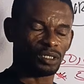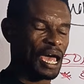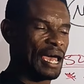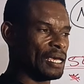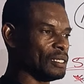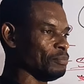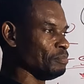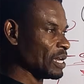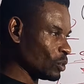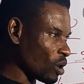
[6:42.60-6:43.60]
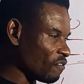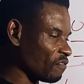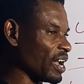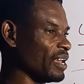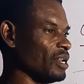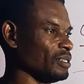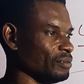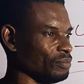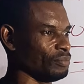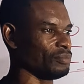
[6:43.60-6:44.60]
I made one filing.
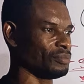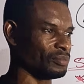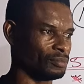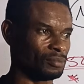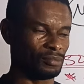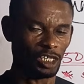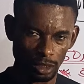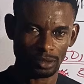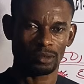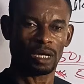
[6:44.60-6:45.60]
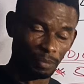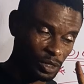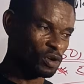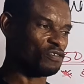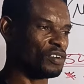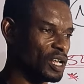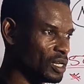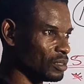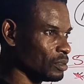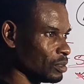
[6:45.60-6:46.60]
Yes, I made one
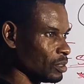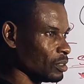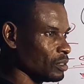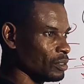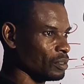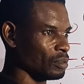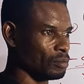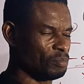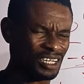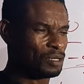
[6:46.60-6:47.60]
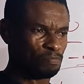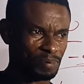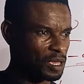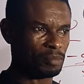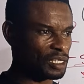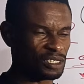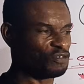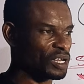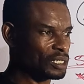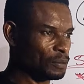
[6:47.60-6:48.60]
filing, made the payment. In
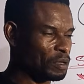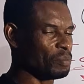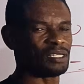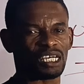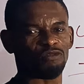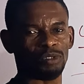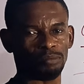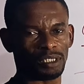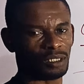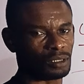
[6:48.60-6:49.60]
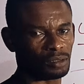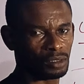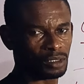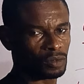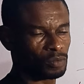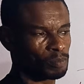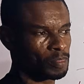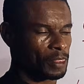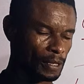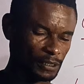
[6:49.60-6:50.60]
fact, the payment has been made.
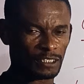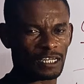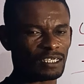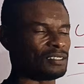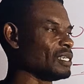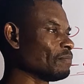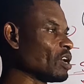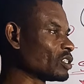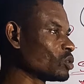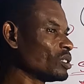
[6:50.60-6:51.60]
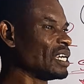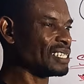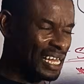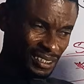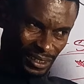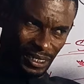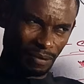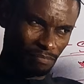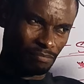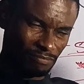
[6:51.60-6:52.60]
The next day, I saw that that
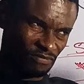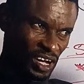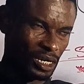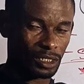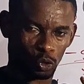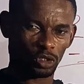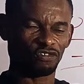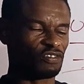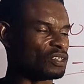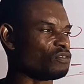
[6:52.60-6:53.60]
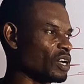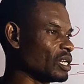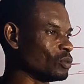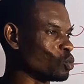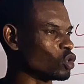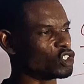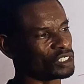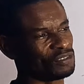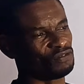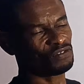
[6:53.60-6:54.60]
same filing, it was VAT filing, was
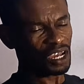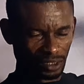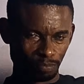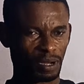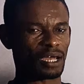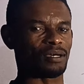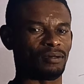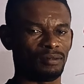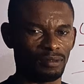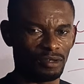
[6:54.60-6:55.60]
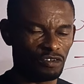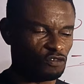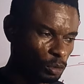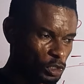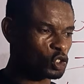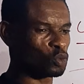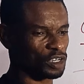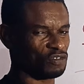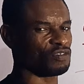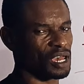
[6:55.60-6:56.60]
reversed back for me to
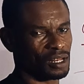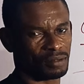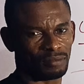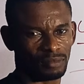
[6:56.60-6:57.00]
refile.